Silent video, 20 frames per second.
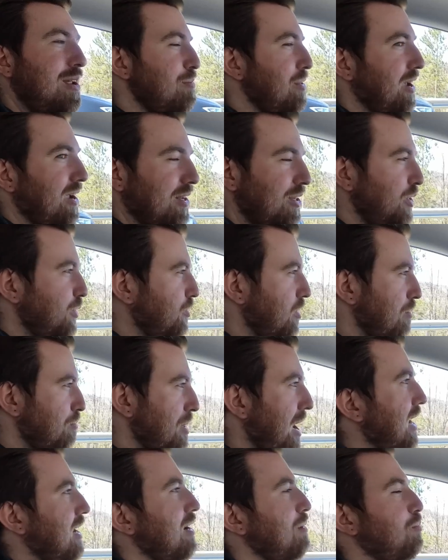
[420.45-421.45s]
going to make it to our
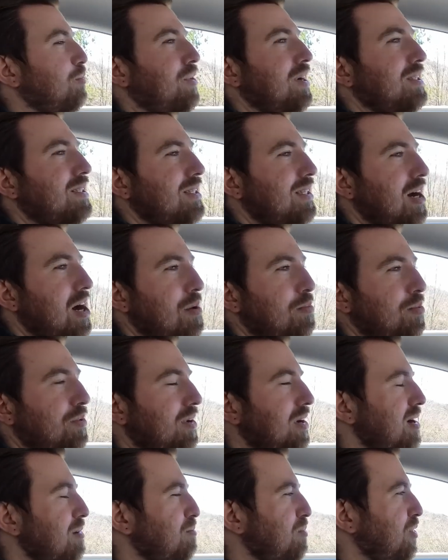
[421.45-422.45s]
backup rest stop
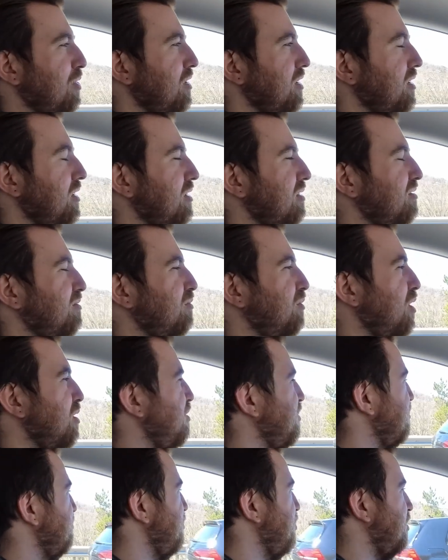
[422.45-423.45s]
up the
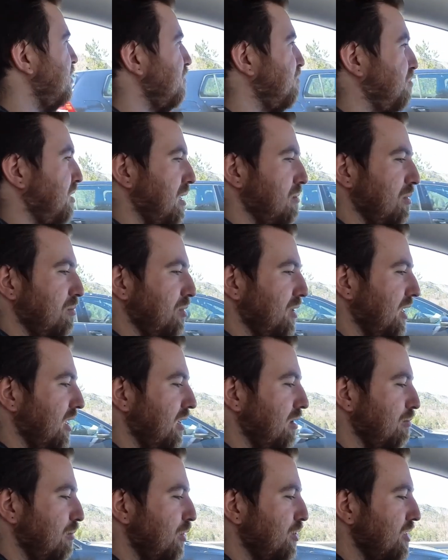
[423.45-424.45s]
road more,
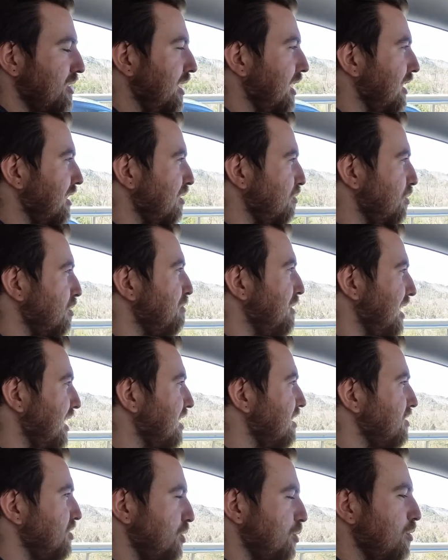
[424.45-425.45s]
probably. Most likely, we'll
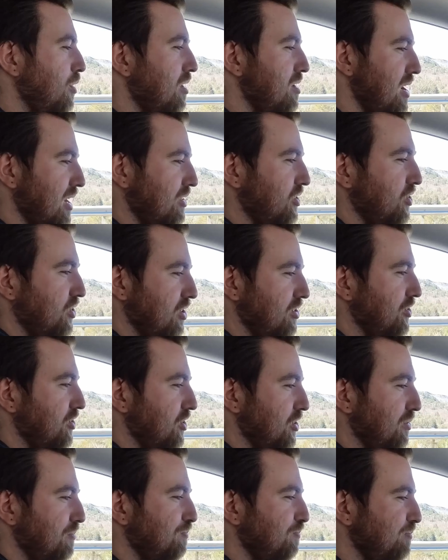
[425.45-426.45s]
make it to our next
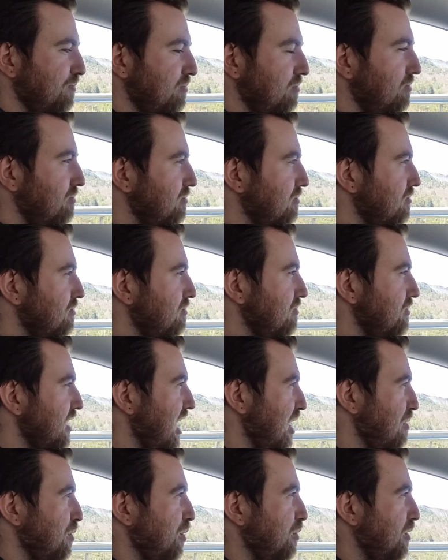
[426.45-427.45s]
charger,
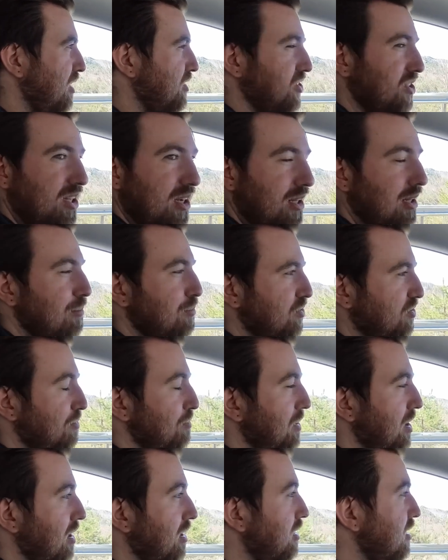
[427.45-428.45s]
and we'll watch the eclipse
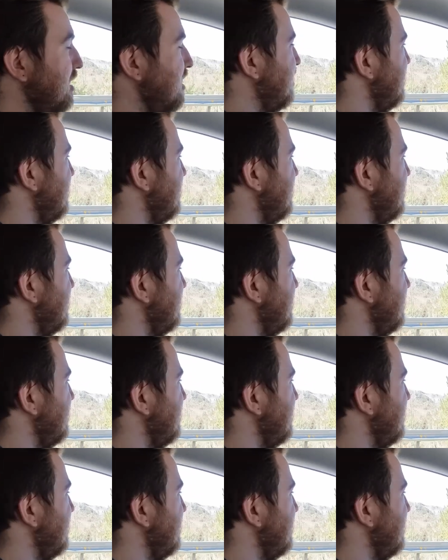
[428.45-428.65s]
from there.